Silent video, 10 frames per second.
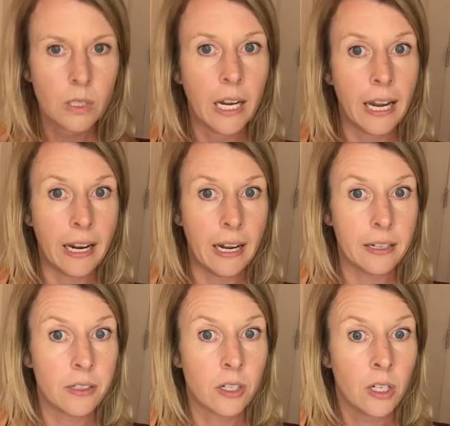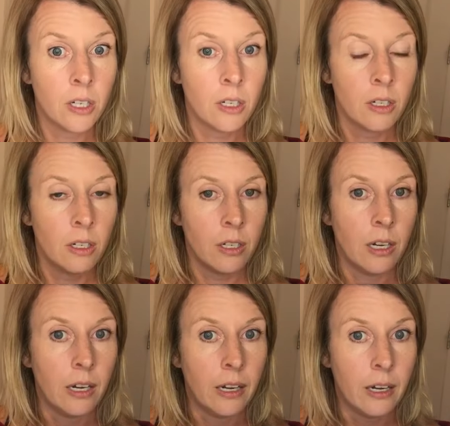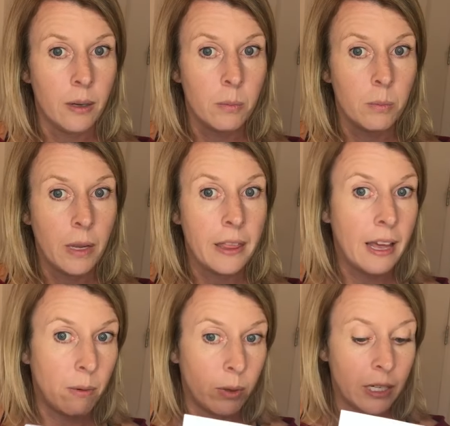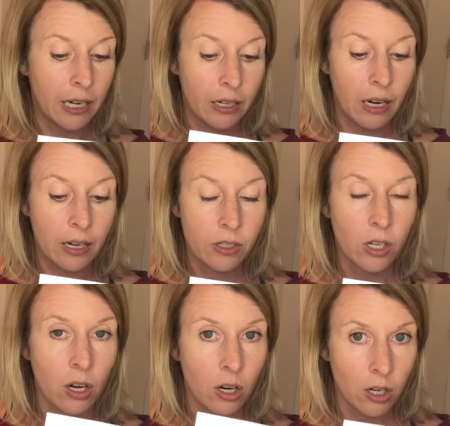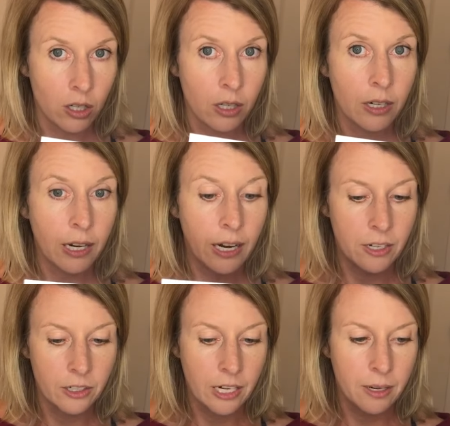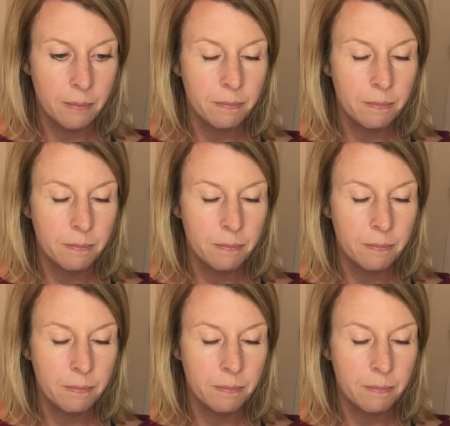And that would get us our area.